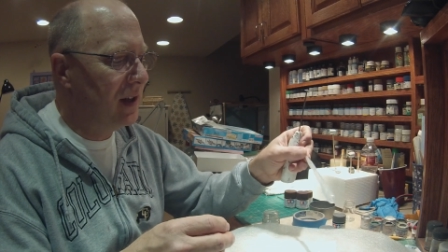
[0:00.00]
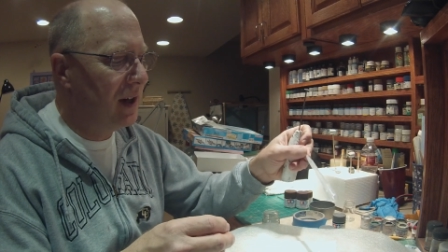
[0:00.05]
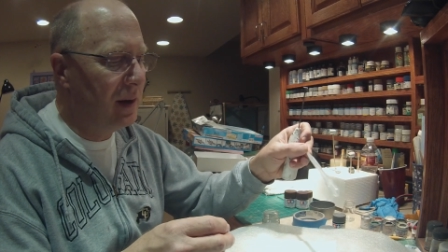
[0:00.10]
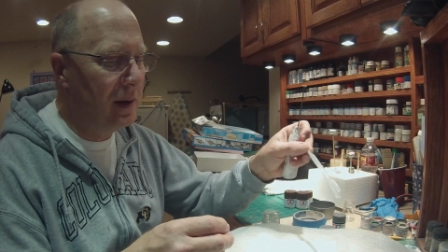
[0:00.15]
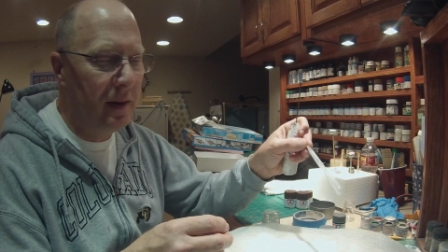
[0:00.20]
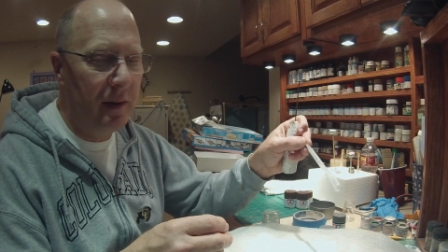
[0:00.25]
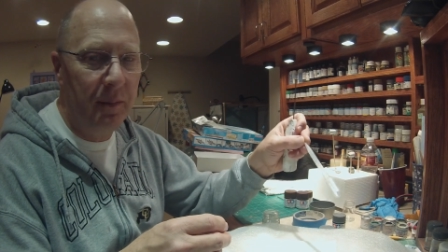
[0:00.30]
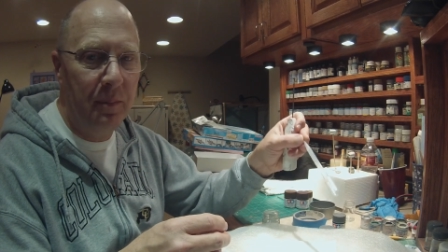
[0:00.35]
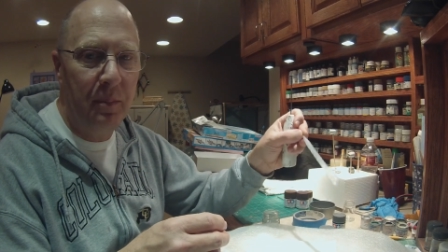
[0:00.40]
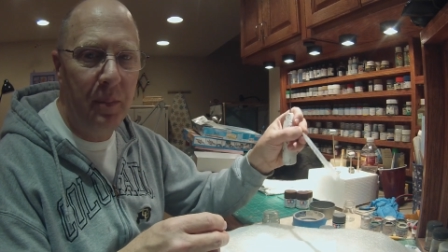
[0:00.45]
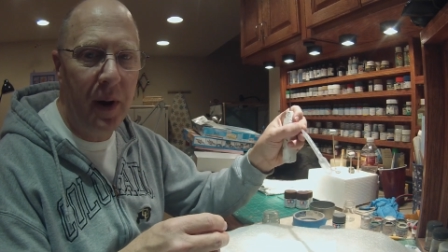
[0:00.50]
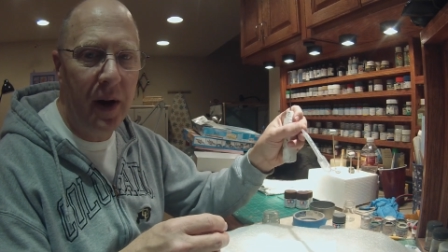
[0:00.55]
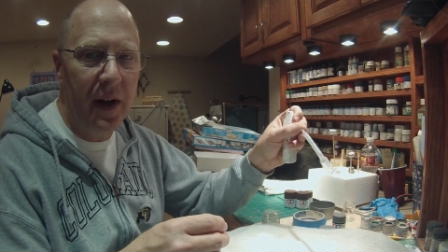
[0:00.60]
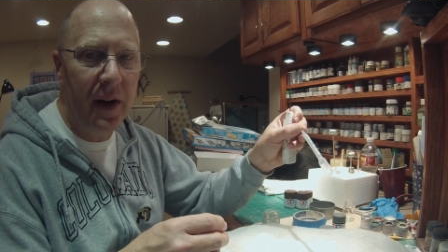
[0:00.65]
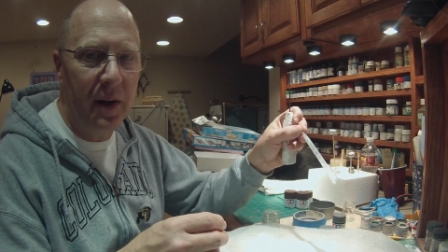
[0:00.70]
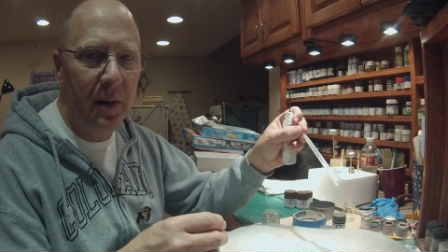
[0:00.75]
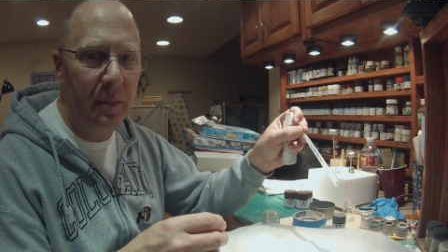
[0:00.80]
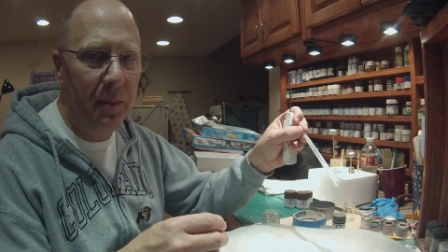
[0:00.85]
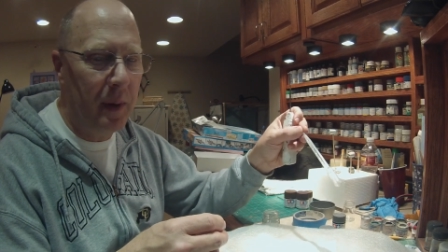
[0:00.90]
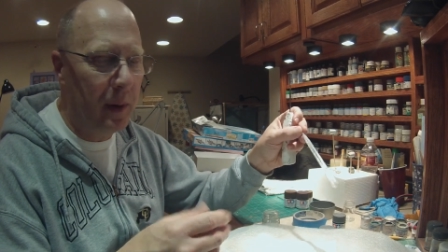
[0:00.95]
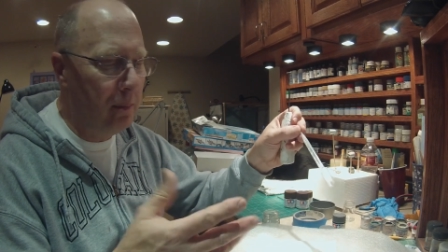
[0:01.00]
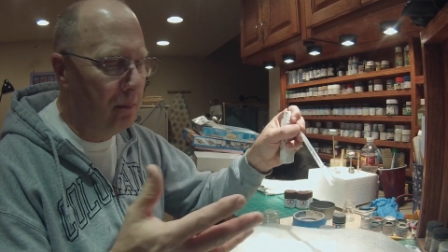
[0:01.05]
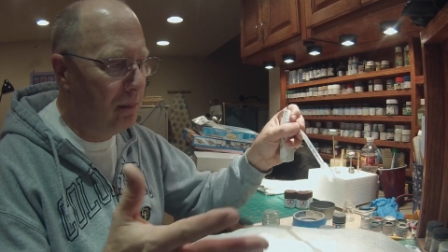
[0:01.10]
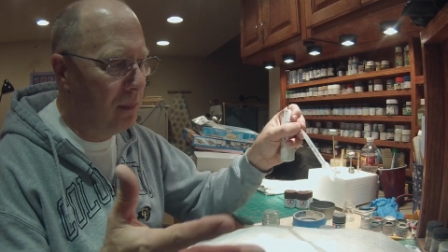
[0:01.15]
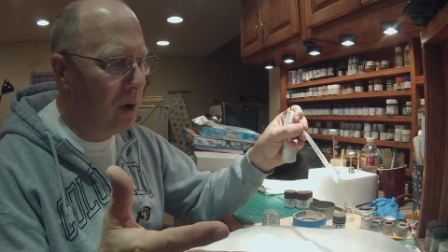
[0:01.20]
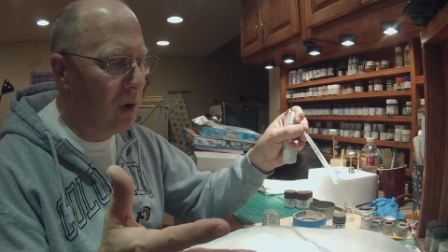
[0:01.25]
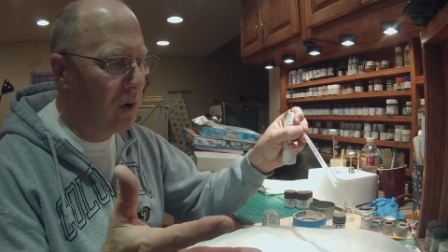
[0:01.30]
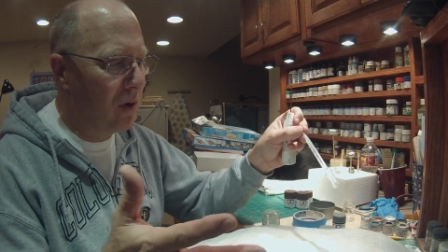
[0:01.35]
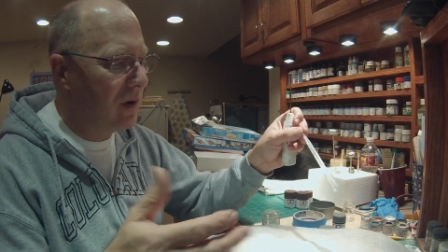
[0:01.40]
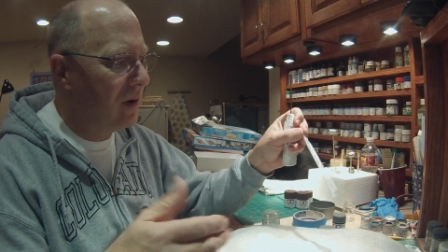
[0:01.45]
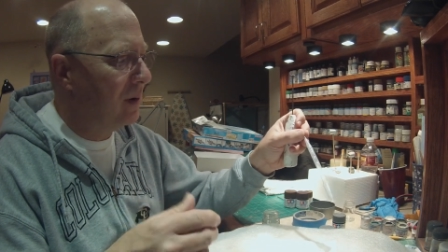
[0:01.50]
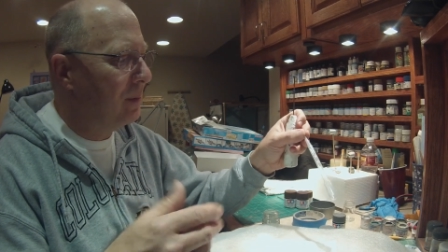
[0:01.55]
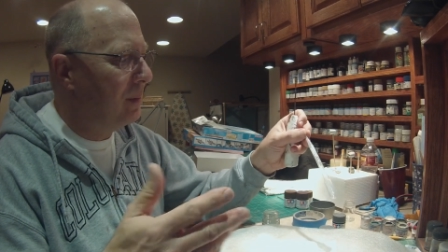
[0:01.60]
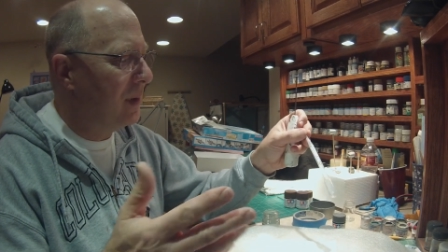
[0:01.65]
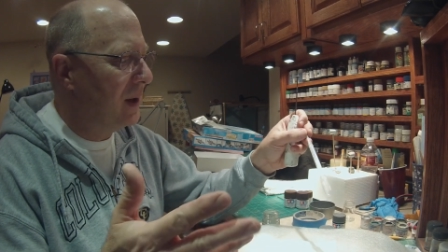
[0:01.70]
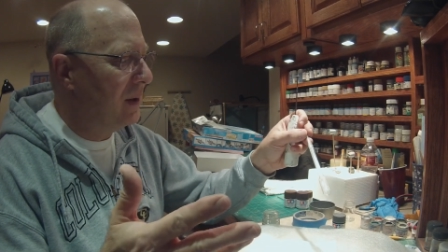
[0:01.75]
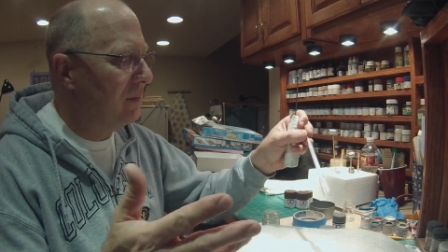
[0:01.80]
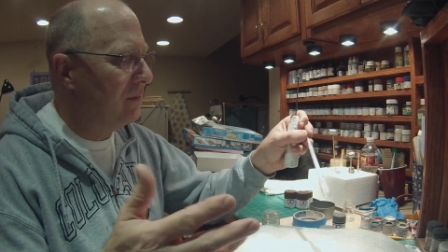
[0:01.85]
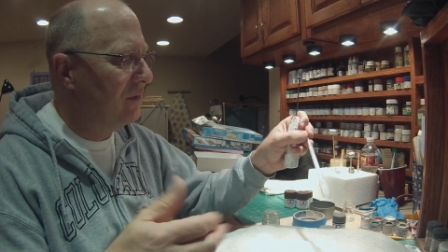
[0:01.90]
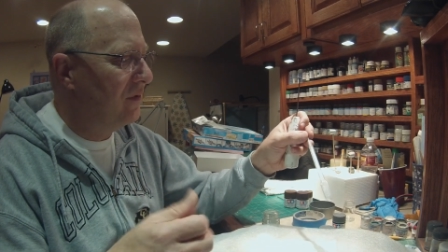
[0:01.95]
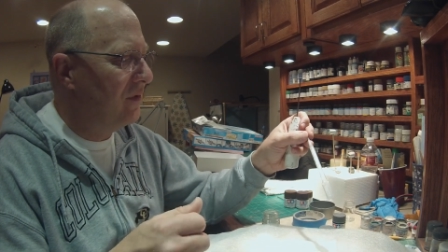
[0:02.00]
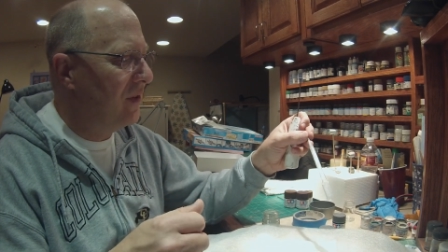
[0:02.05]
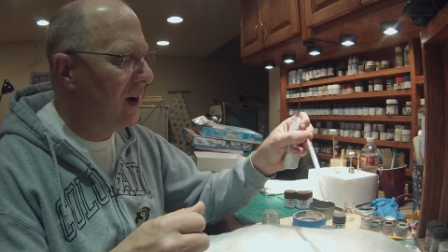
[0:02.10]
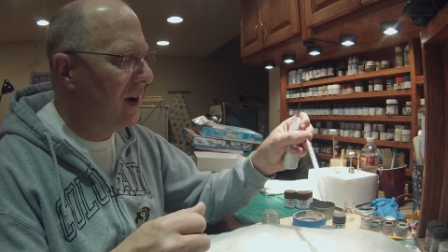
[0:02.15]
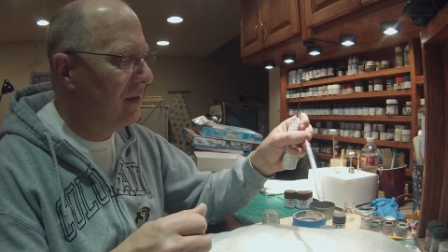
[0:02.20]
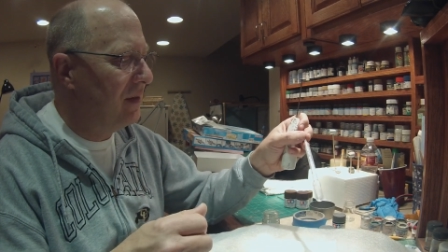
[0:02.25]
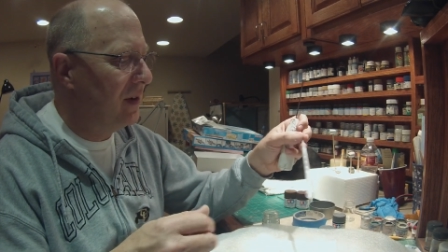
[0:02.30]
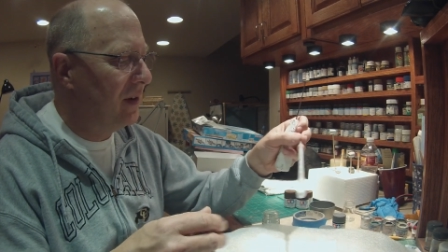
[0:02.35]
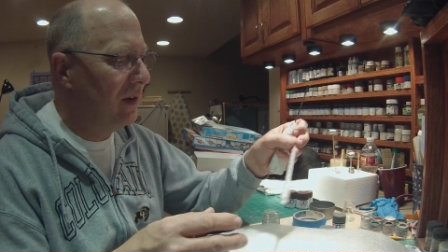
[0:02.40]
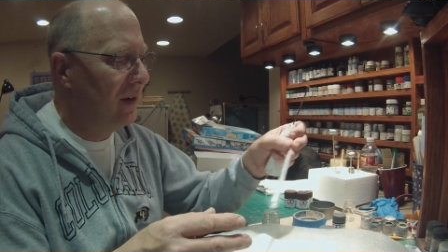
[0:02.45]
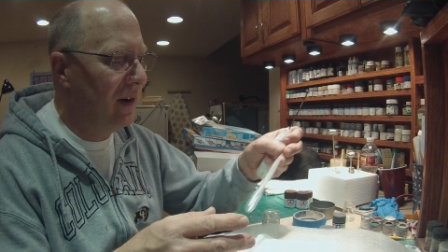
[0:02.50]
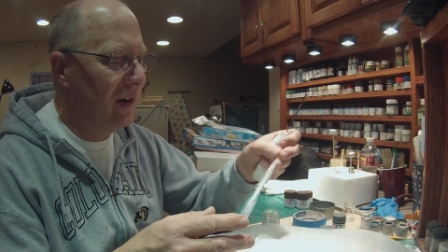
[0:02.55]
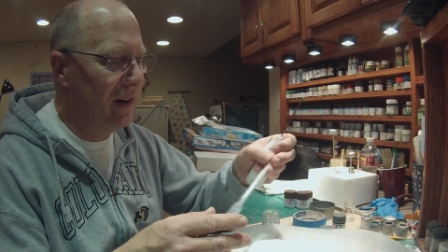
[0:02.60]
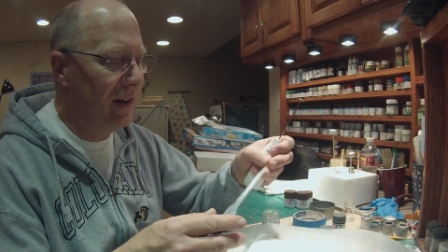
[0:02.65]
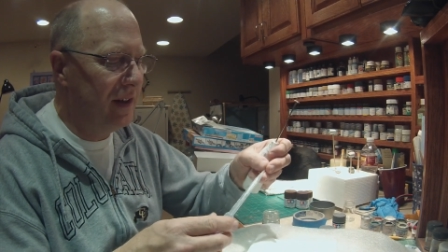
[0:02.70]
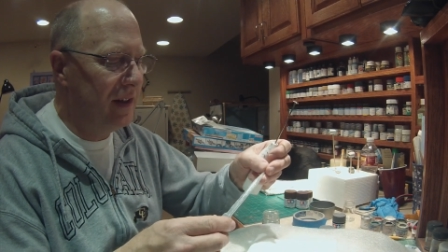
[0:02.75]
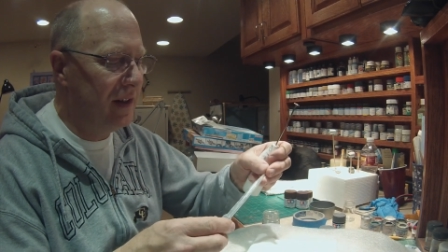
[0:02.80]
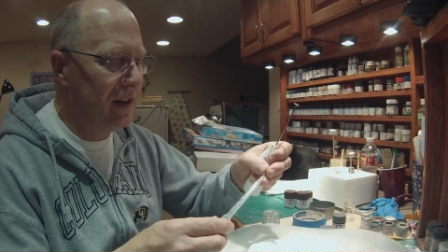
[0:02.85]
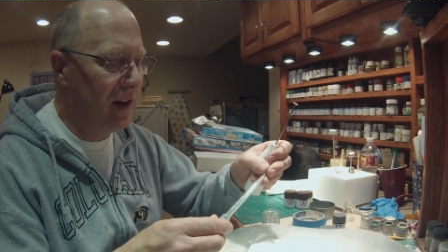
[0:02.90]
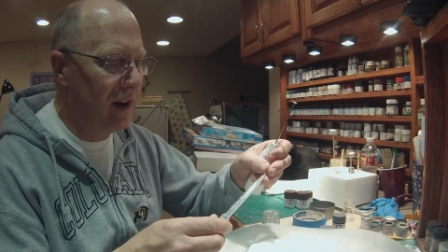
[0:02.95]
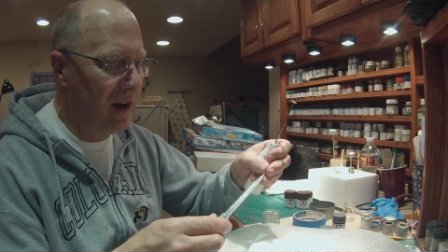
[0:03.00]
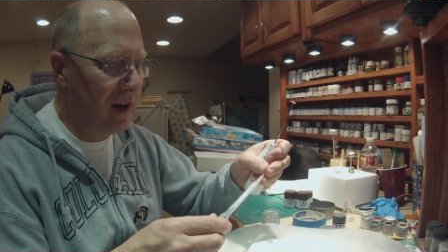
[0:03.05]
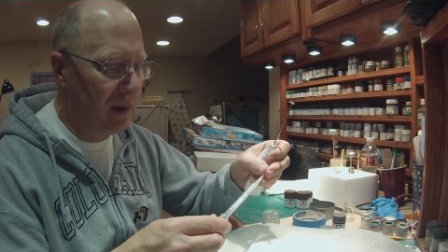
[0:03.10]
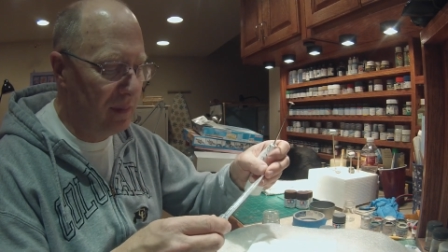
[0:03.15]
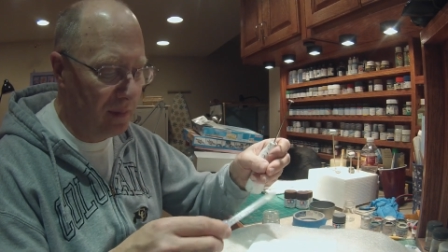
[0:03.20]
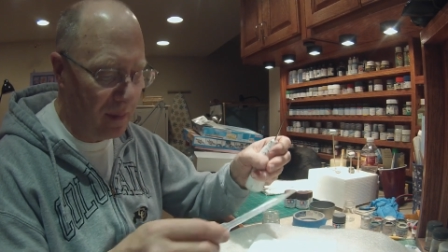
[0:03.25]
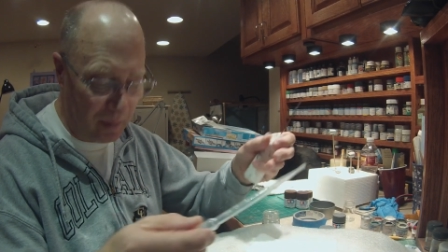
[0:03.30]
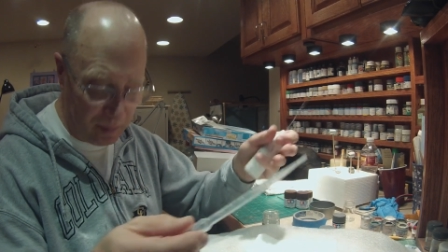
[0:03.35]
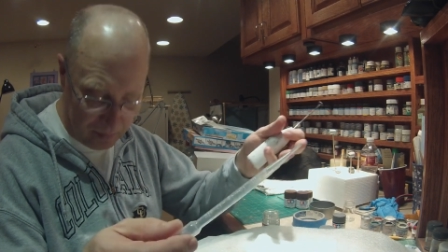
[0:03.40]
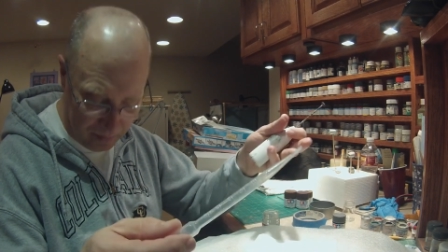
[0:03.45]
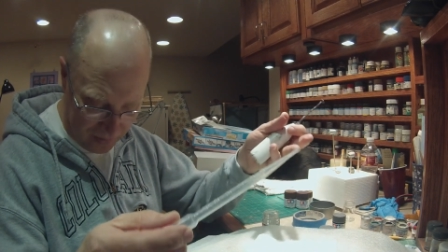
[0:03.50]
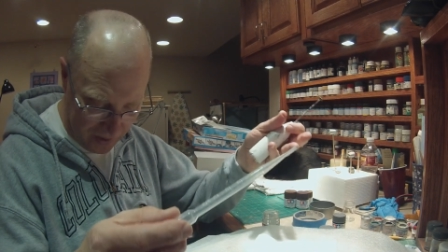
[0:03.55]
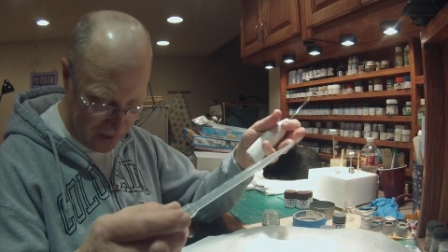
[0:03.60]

I buy them in bulk, about 500 at a time, and